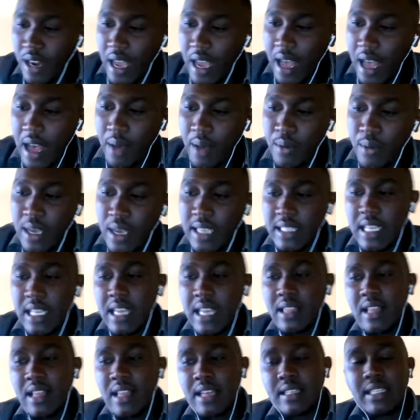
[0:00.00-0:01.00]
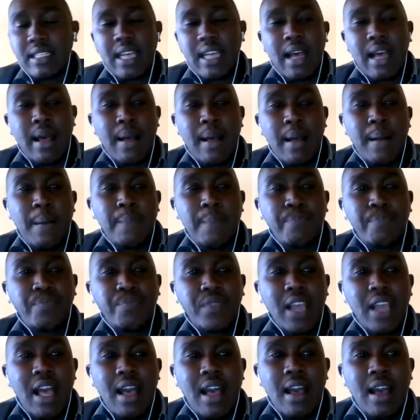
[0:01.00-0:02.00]
uh, we are saying that um,
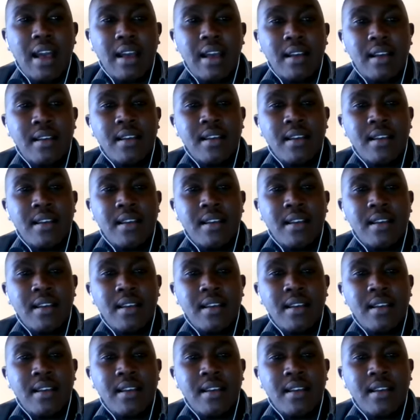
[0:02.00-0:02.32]
uh,